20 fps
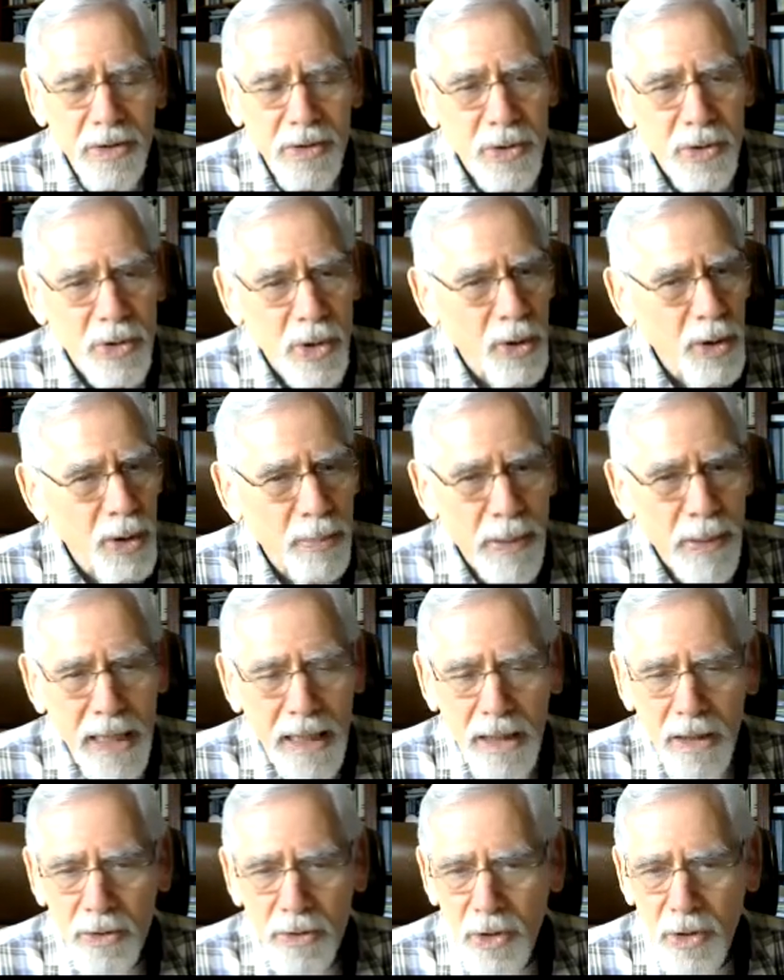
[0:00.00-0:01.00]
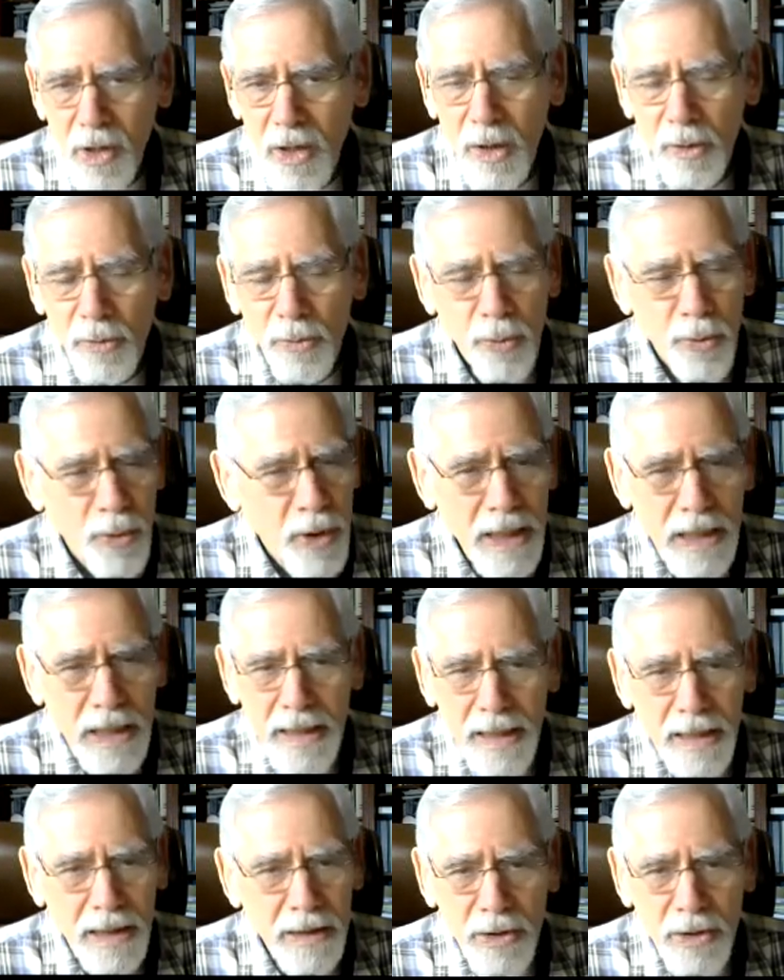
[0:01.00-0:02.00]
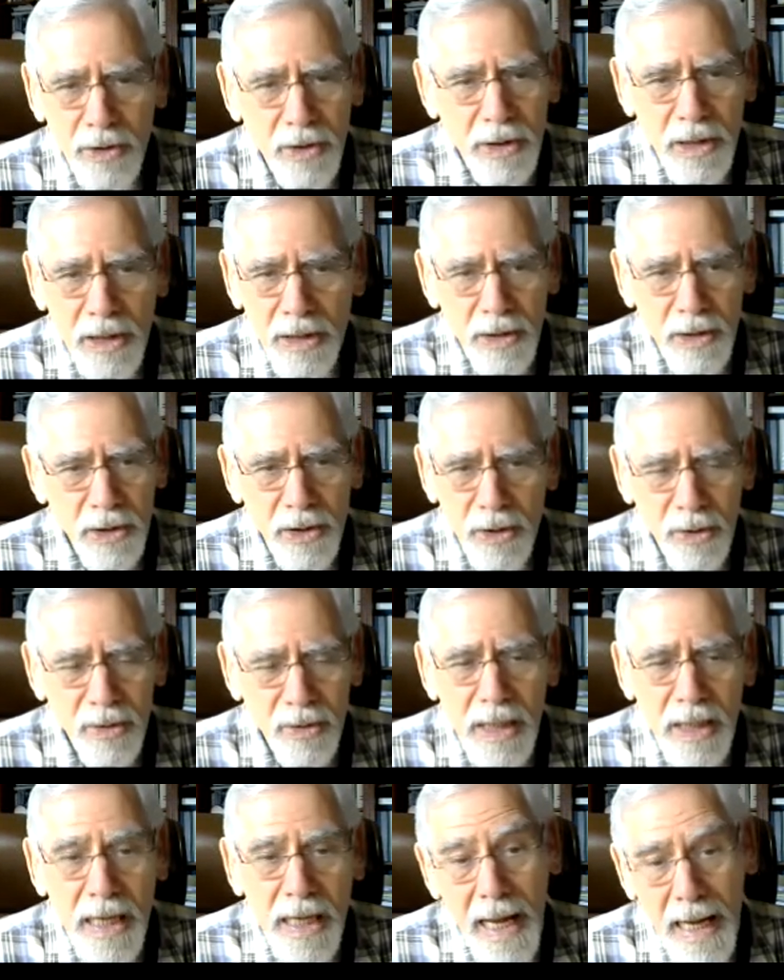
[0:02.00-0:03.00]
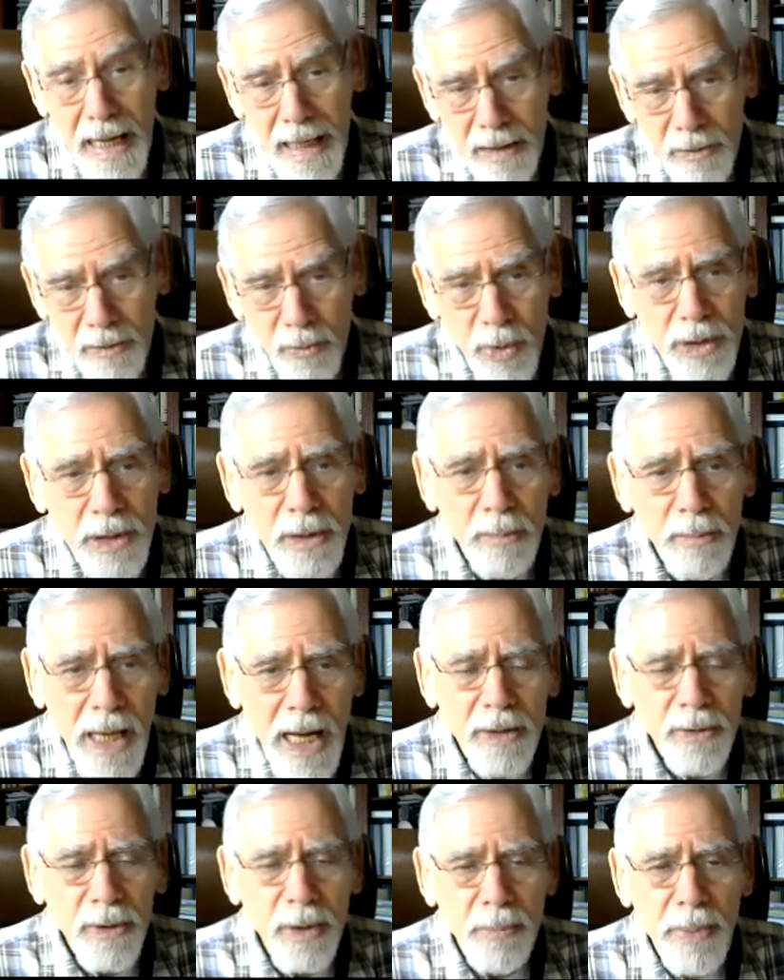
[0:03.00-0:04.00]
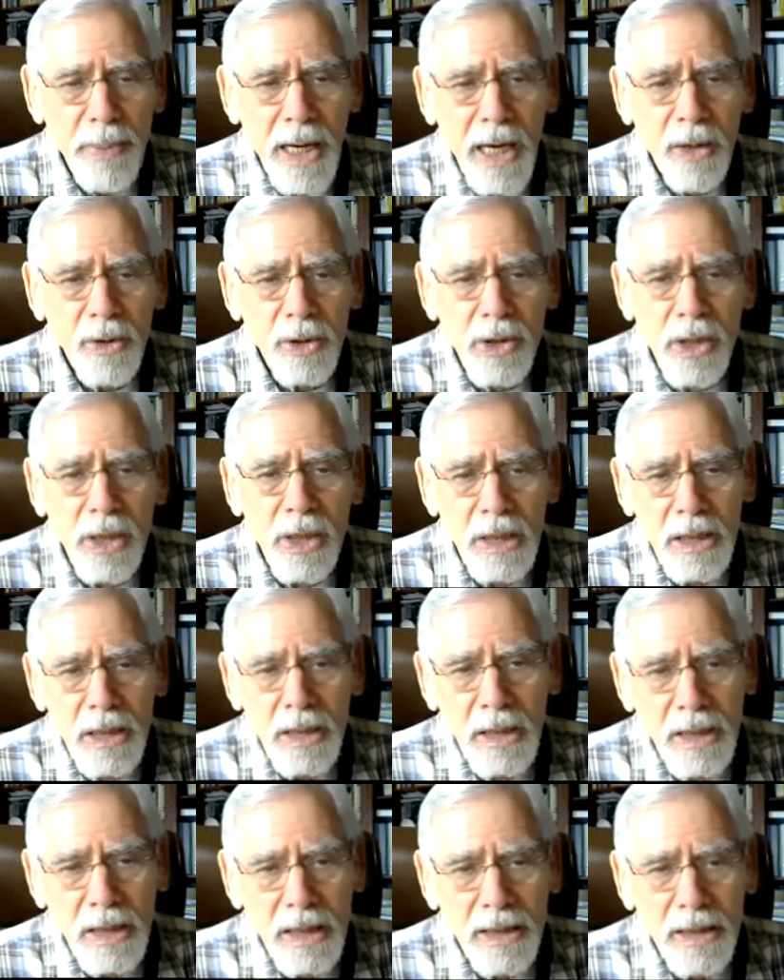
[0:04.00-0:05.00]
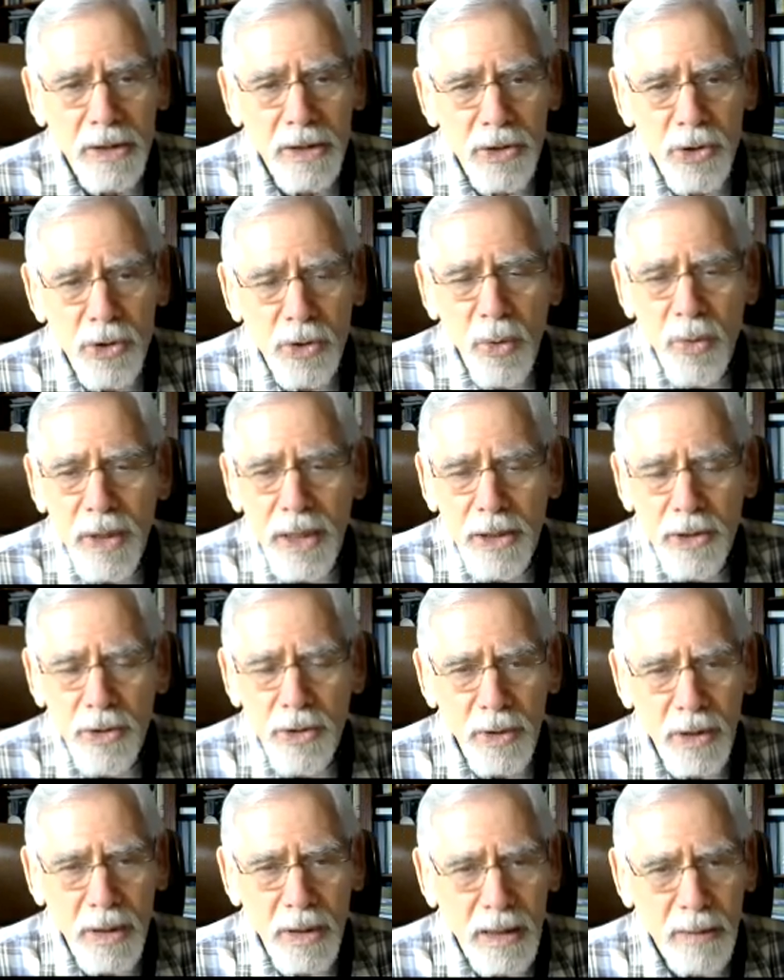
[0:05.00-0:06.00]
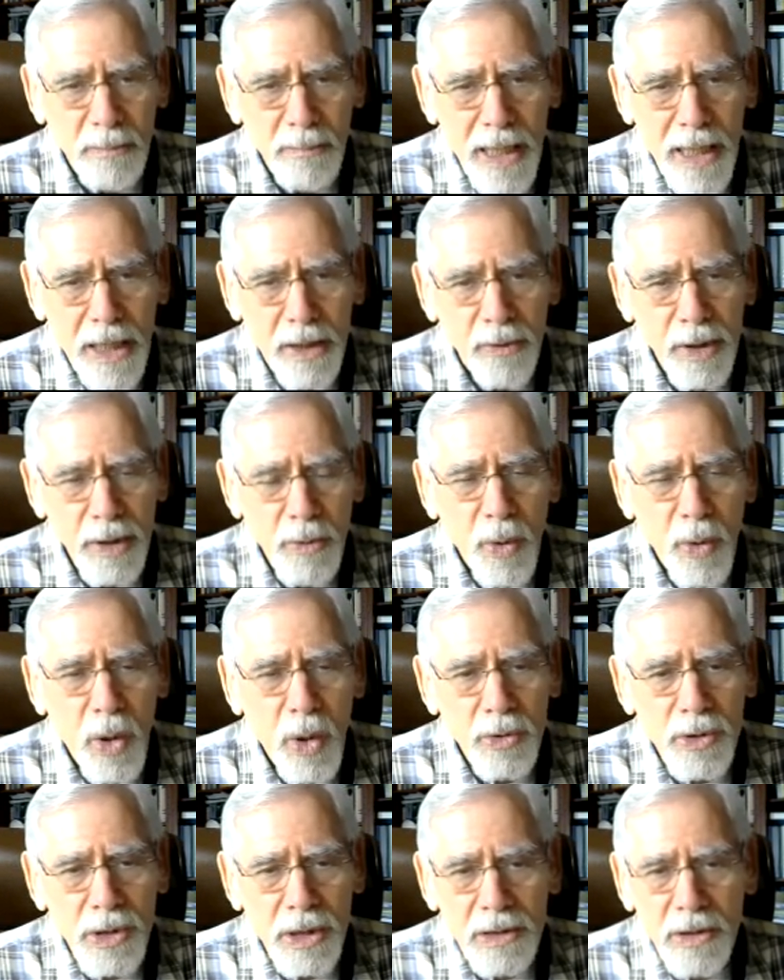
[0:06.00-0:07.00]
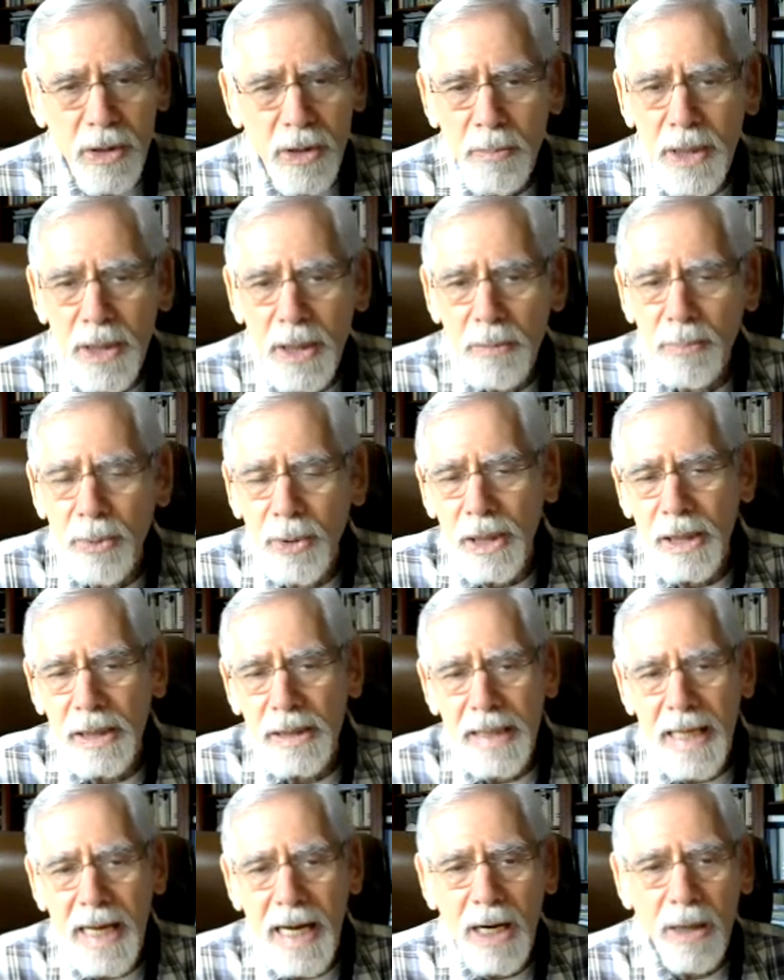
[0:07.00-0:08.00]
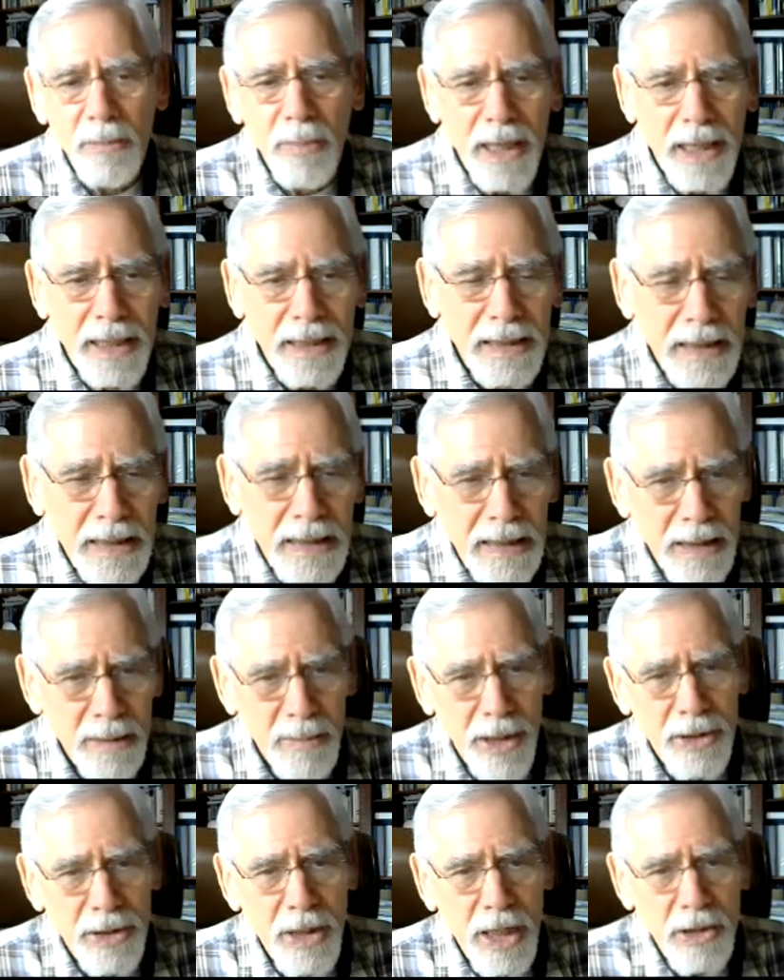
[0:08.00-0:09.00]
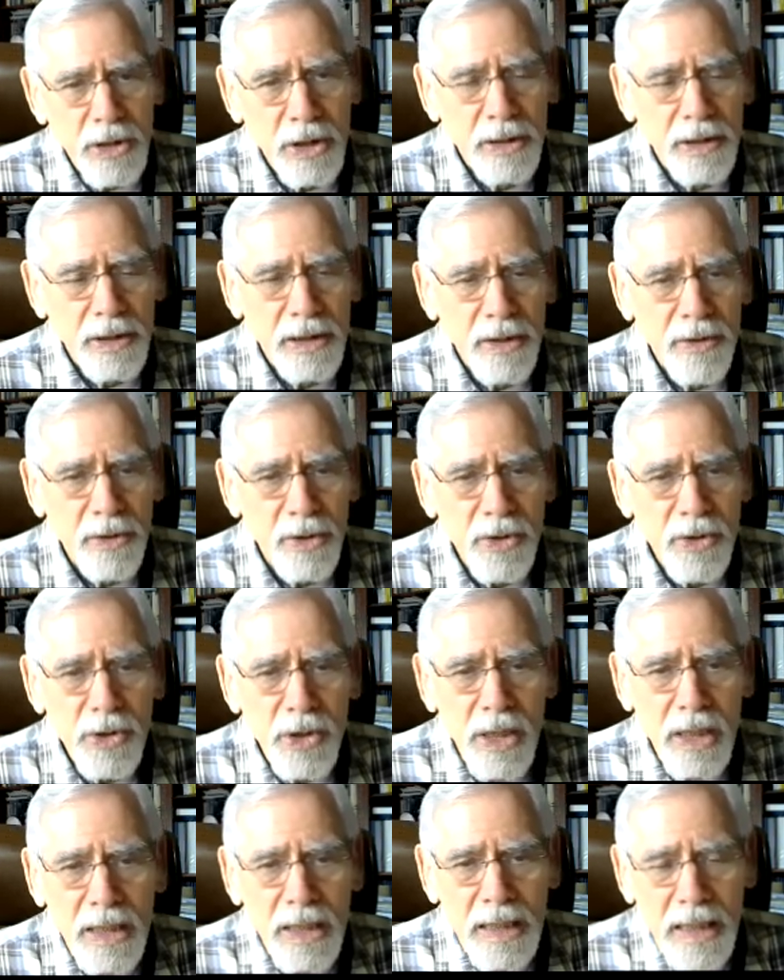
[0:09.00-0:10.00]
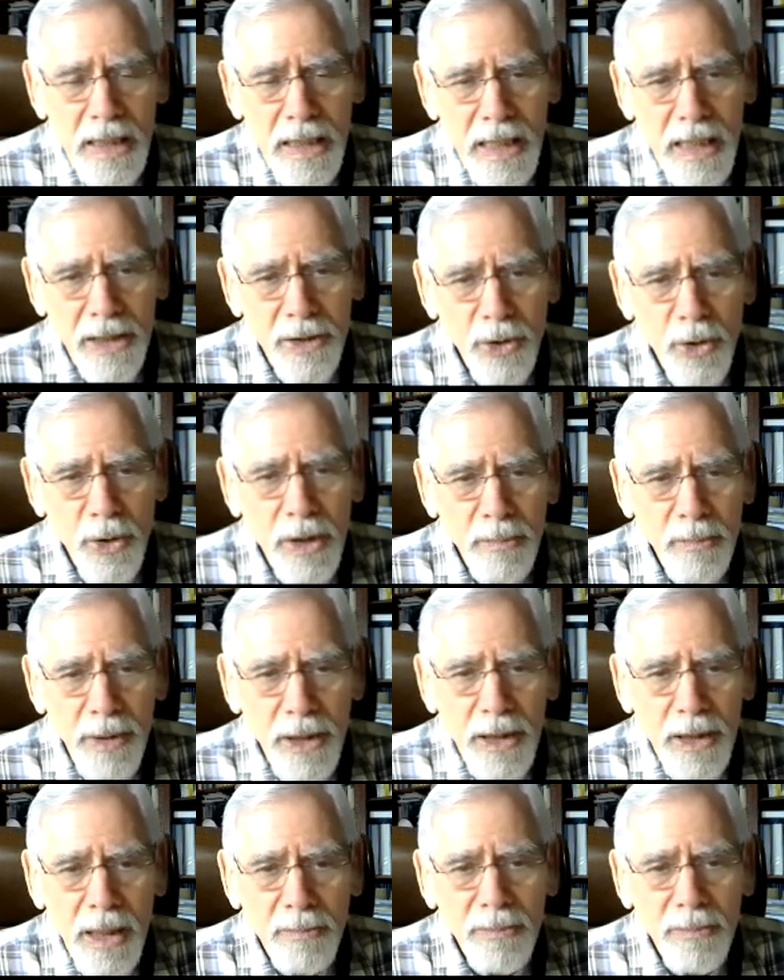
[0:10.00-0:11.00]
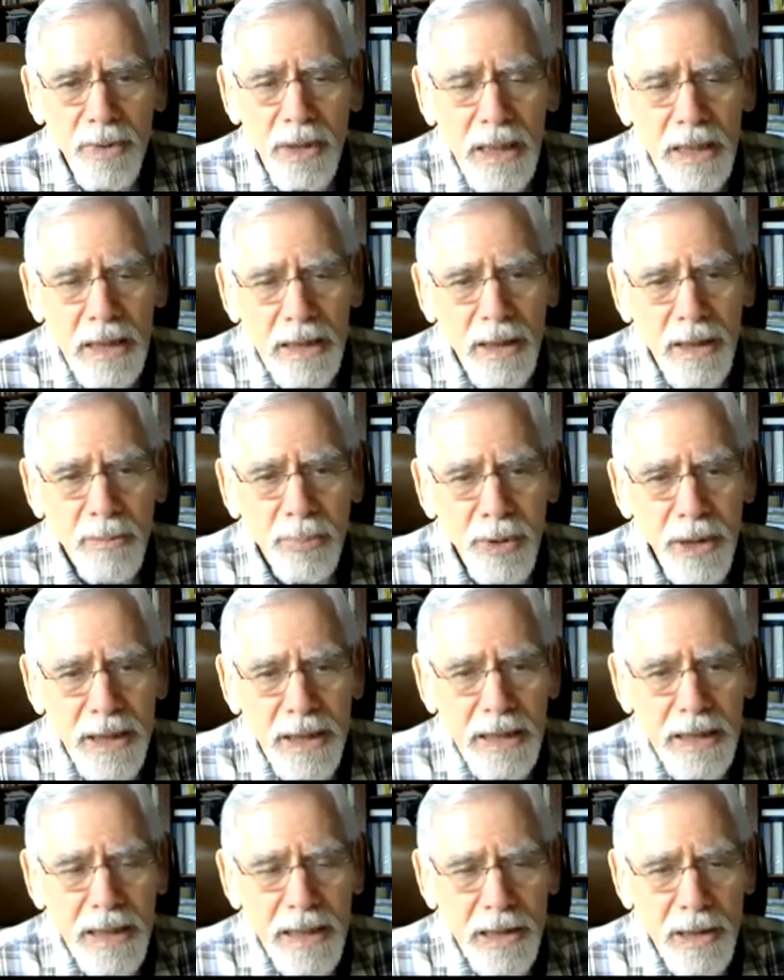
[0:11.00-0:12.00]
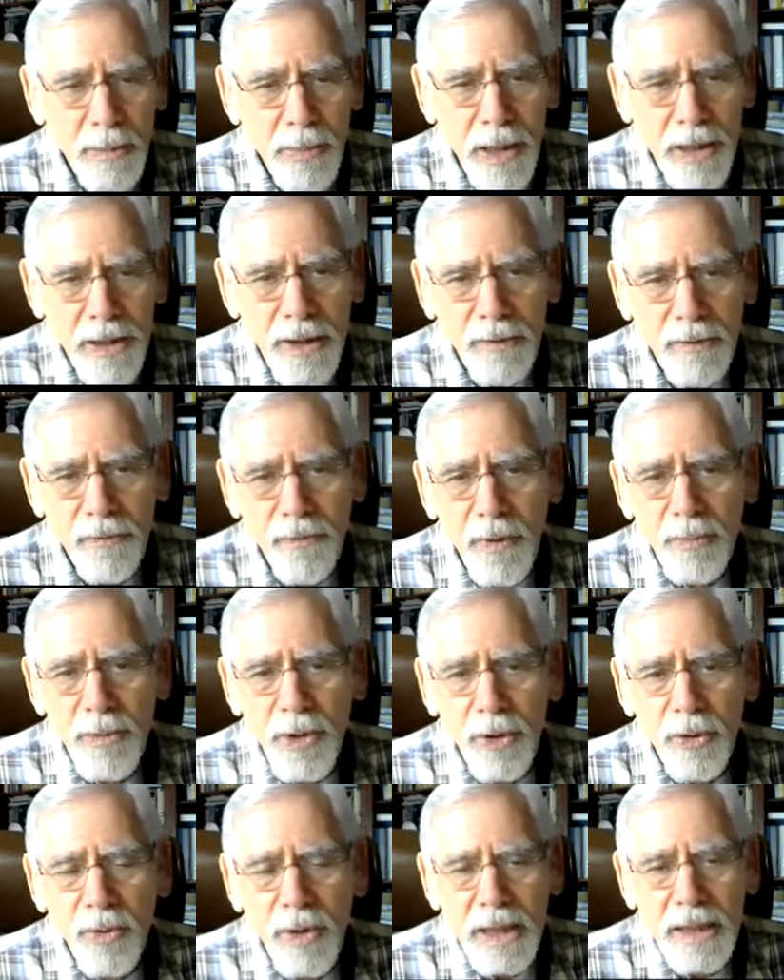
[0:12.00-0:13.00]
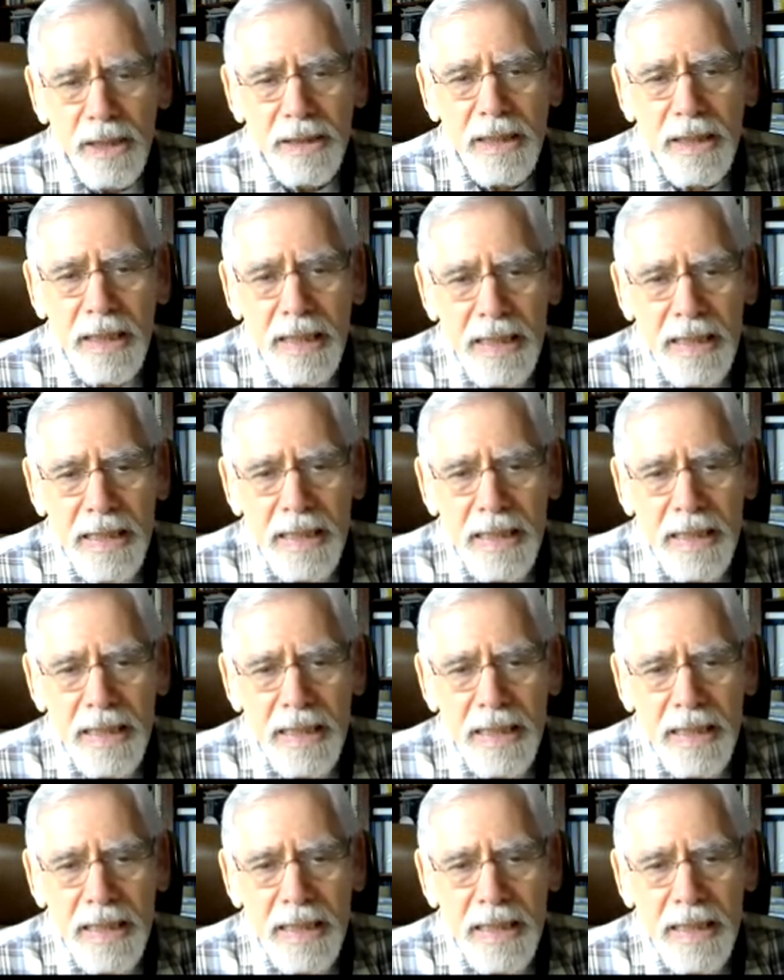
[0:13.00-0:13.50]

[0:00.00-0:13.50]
Solar panels are really a good thing to do. And with the battery-powered storage battery walls that are being put in now by Tesla and others, you can become completely independent from the grid